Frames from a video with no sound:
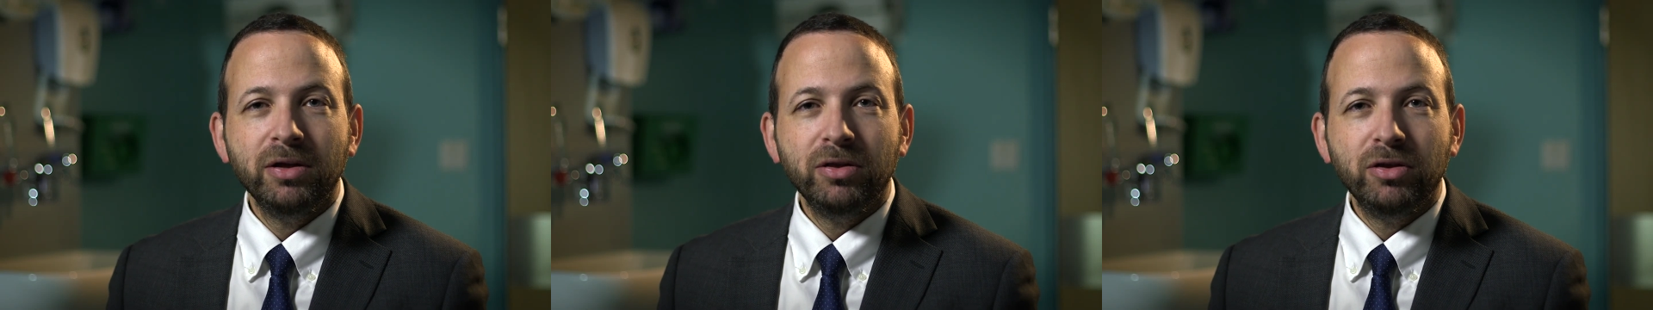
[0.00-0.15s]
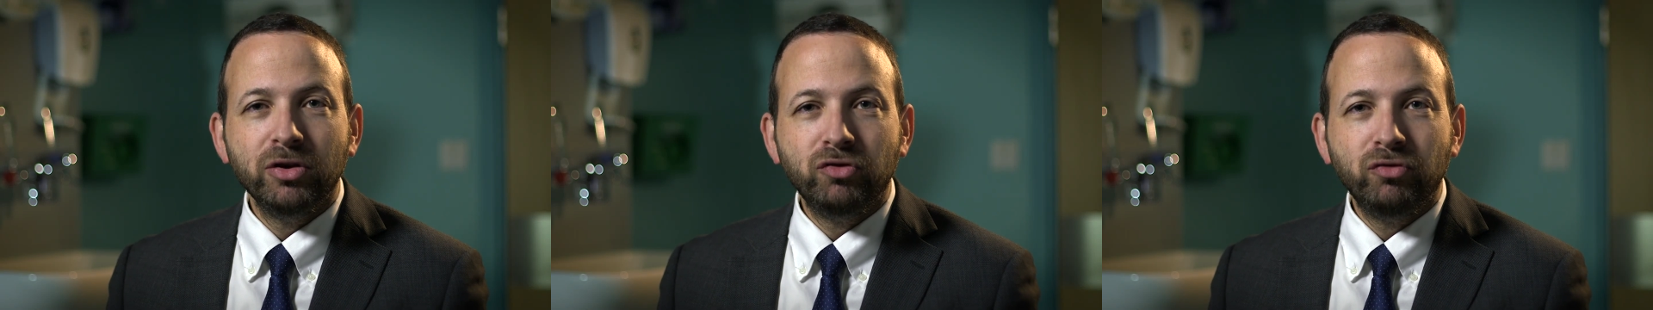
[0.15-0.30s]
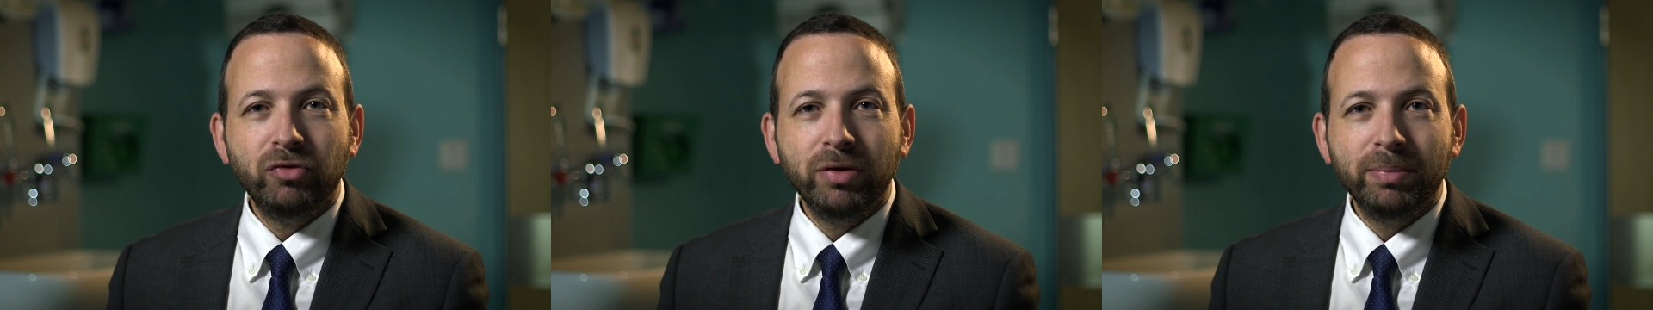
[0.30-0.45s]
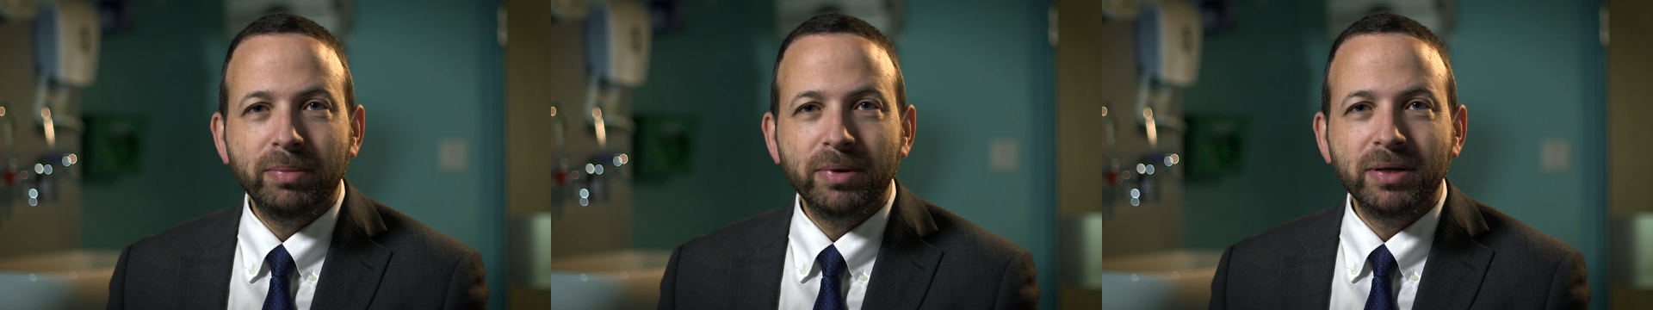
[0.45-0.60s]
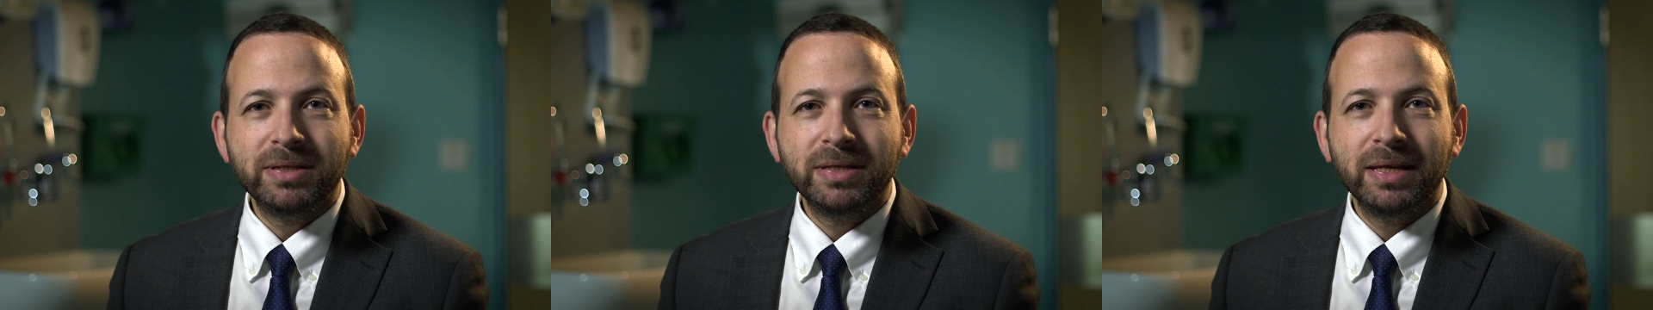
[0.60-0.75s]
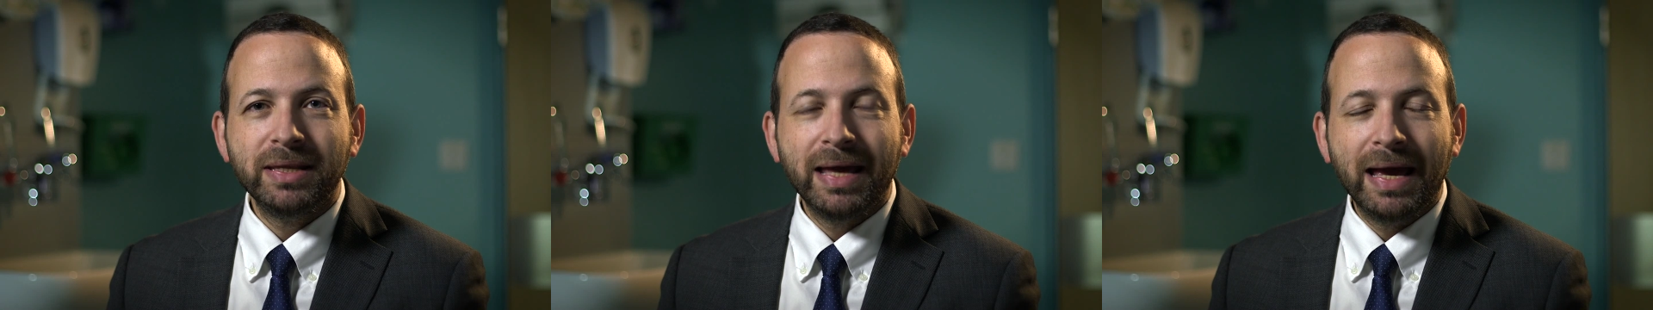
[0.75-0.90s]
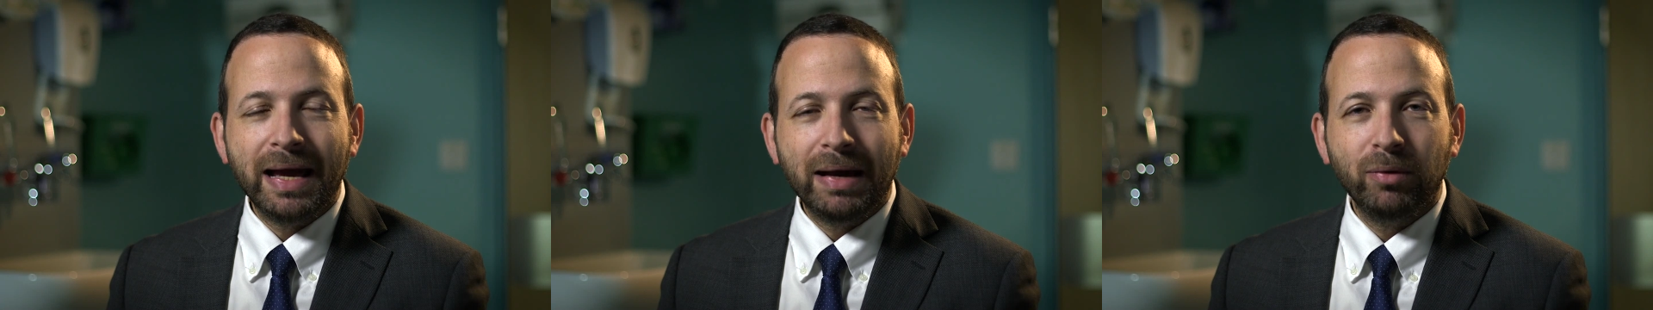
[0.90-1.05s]
The
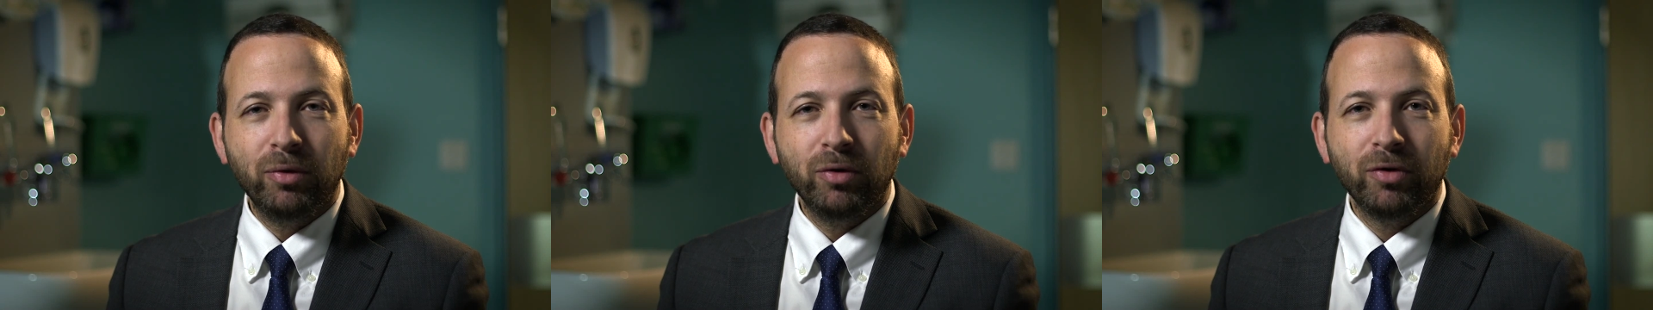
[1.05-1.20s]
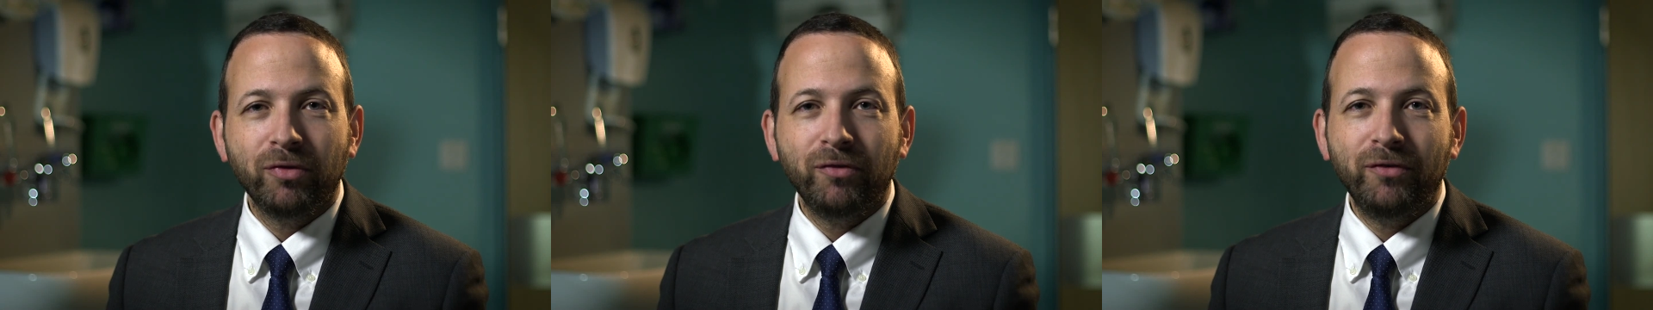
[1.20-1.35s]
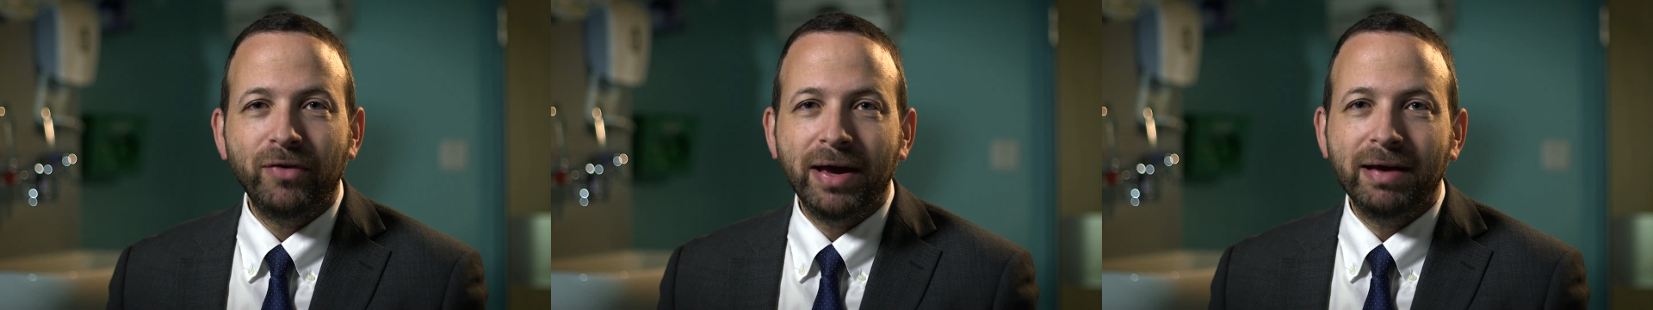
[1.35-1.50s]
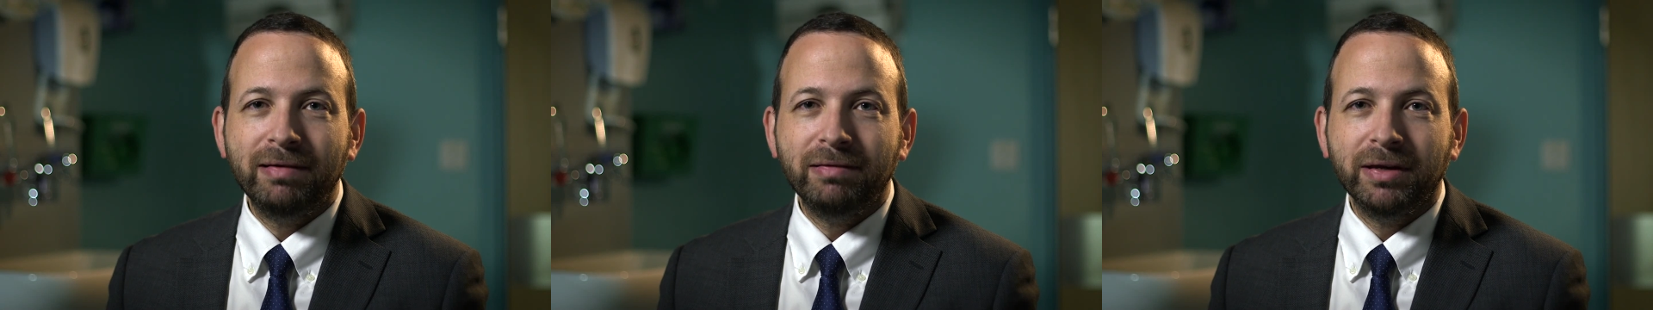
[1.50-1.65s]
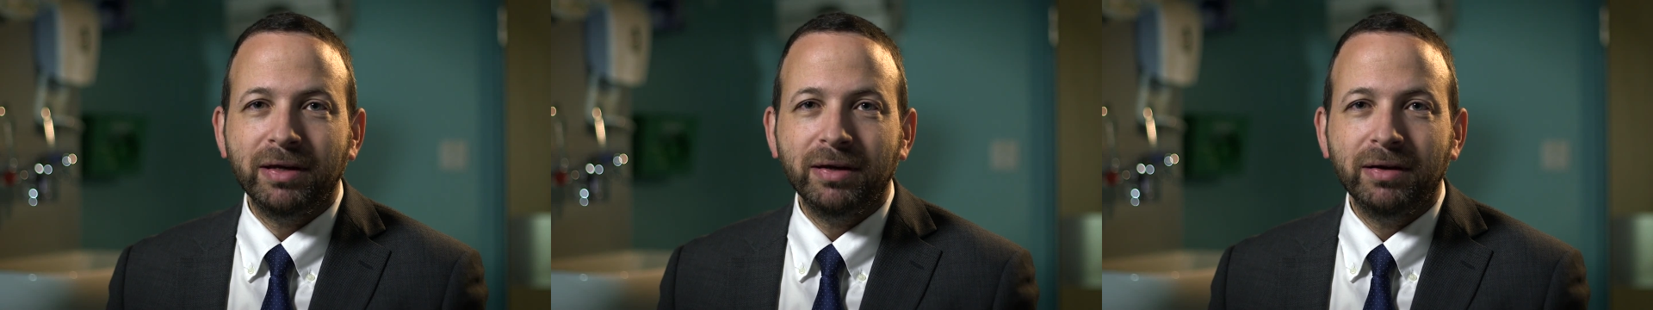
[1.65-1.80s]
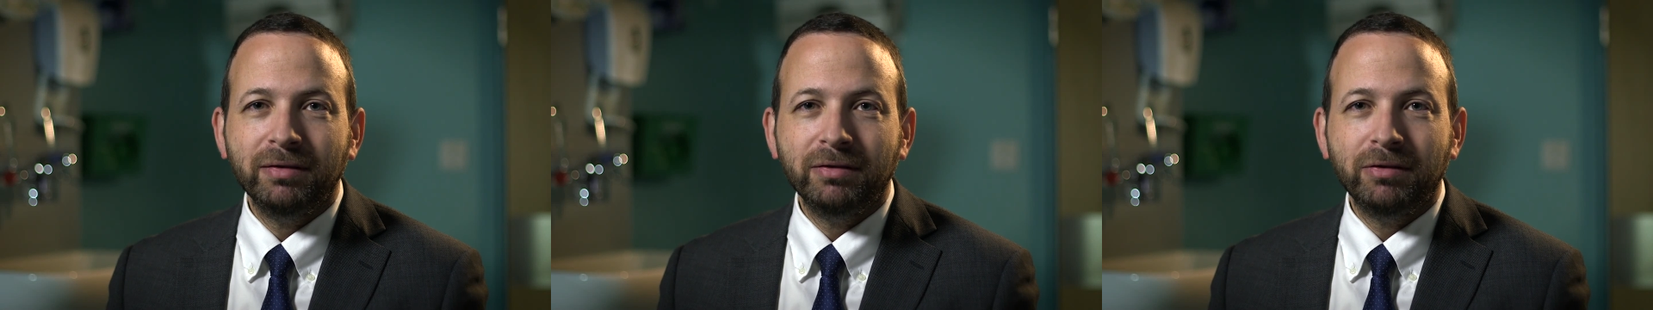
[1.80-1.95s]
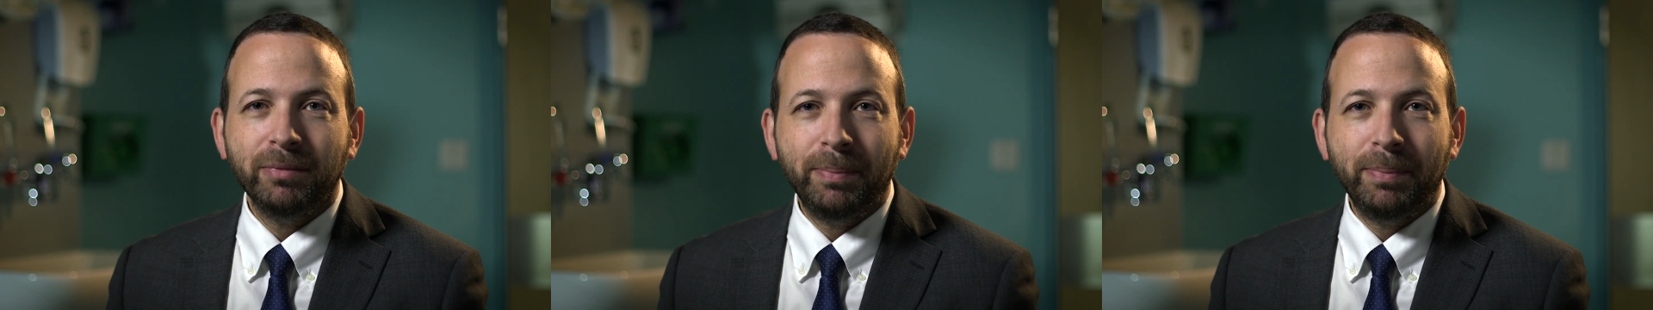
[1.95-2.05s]
treatment and the outlook vary